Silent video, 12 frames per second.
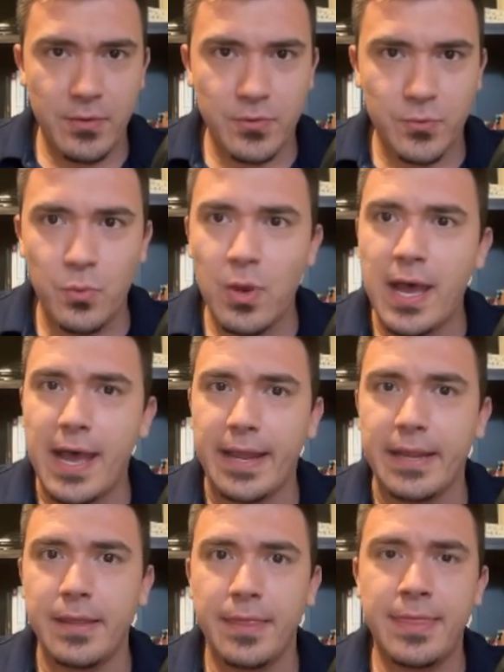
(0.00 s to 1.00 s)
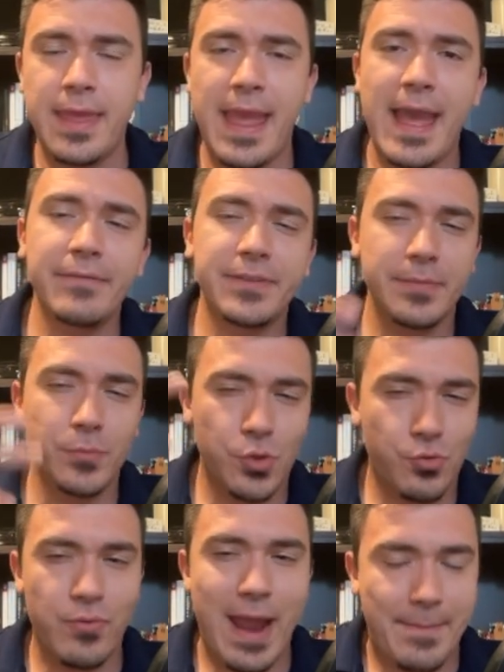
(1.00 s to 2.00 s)
why. They have some
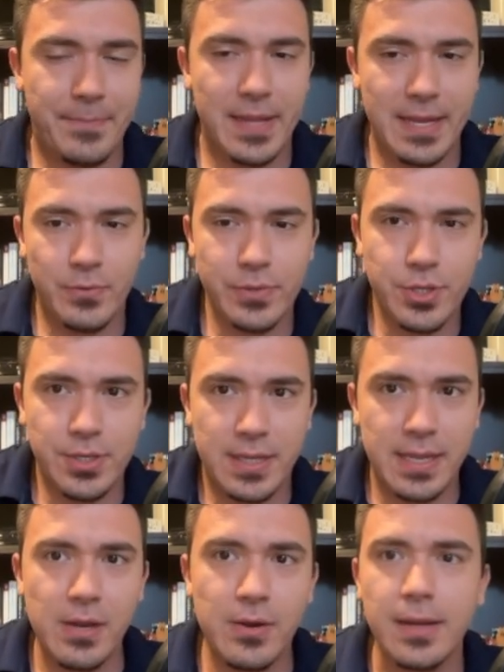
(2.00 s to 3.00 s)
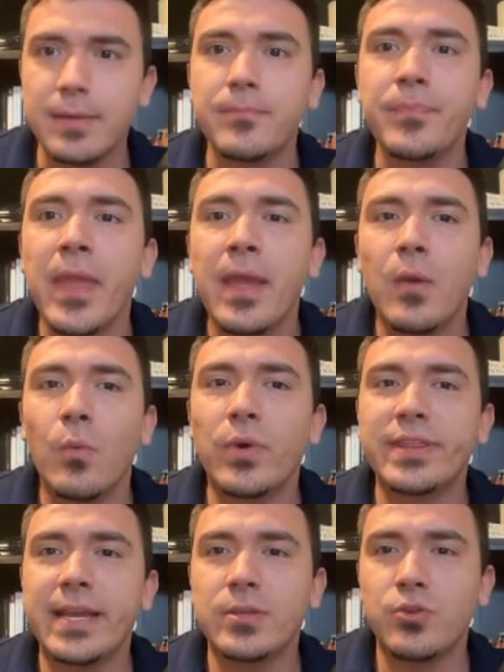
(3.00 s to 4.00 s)
trap language in here, and
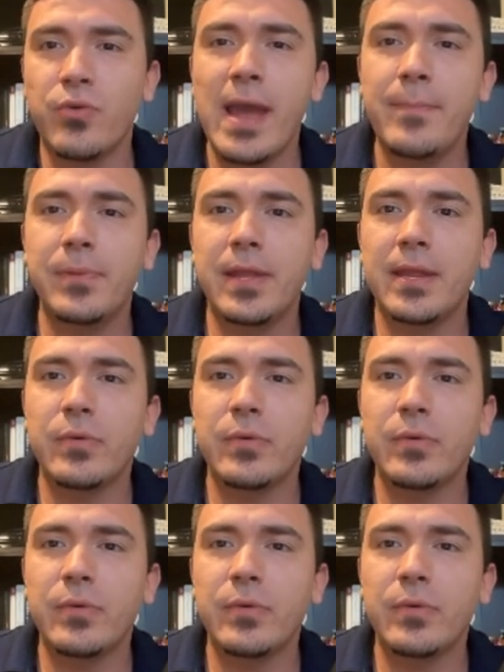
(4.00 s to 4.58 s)
what that trap language